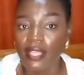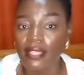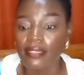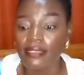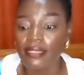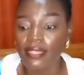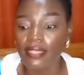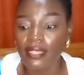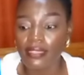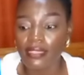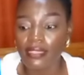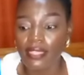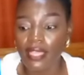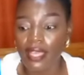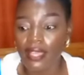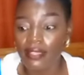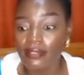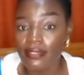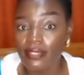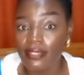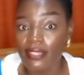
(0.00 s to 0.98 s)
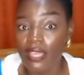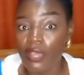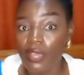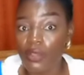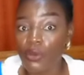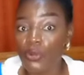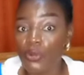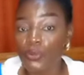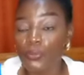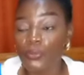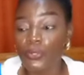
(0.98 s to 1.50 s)
The answers
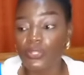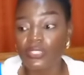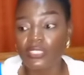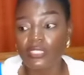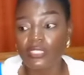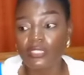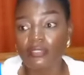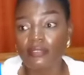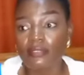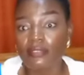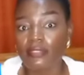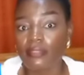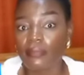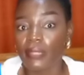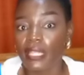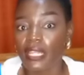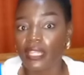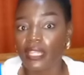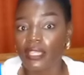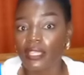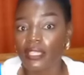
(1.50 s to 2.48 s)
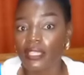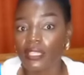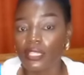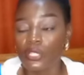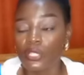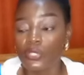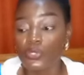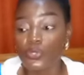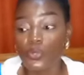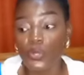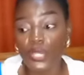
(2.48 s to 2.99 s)
are almost similar.
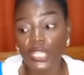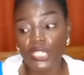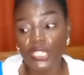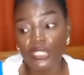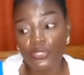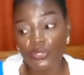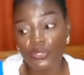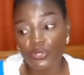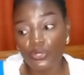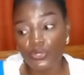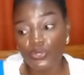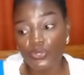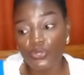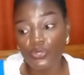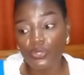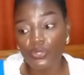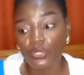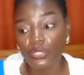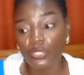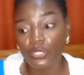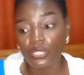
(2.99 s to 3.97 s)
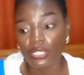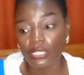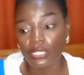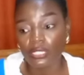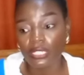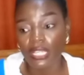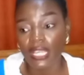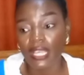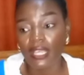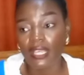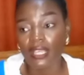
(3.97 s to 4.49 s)
So it's you too.
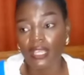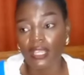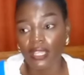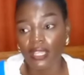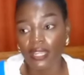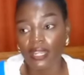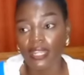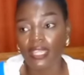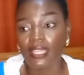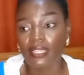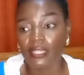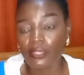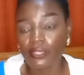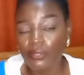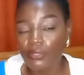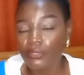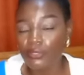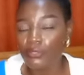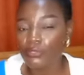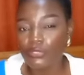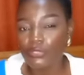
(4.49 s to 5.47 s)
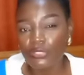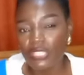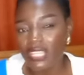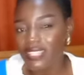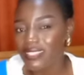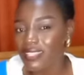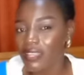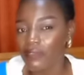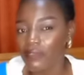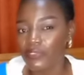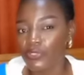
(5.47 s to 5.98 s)
Like, you
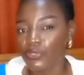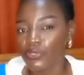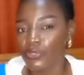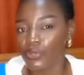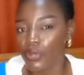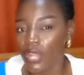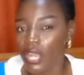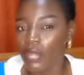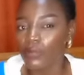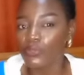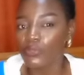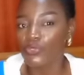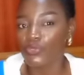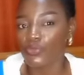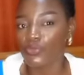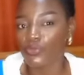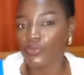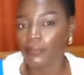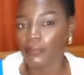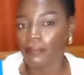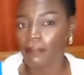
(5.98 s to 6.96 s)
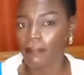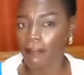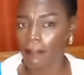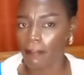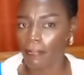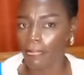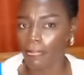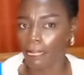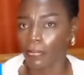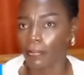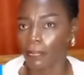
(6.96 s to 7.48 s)
just have to know how to
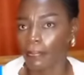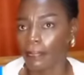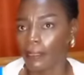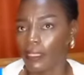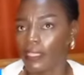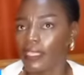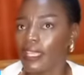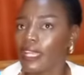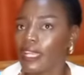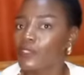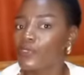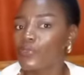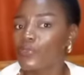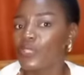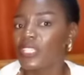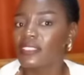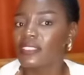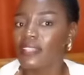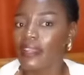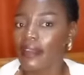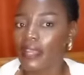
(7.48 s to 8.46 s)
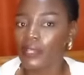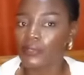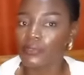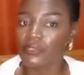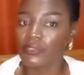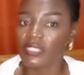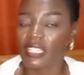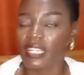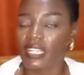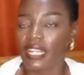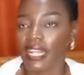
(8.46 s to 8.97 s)
interact
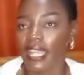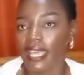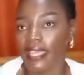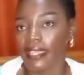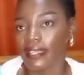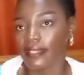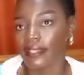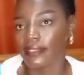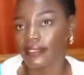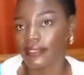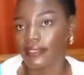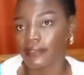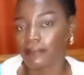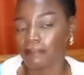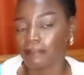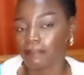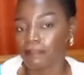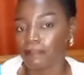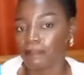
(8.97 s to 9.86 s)
with the client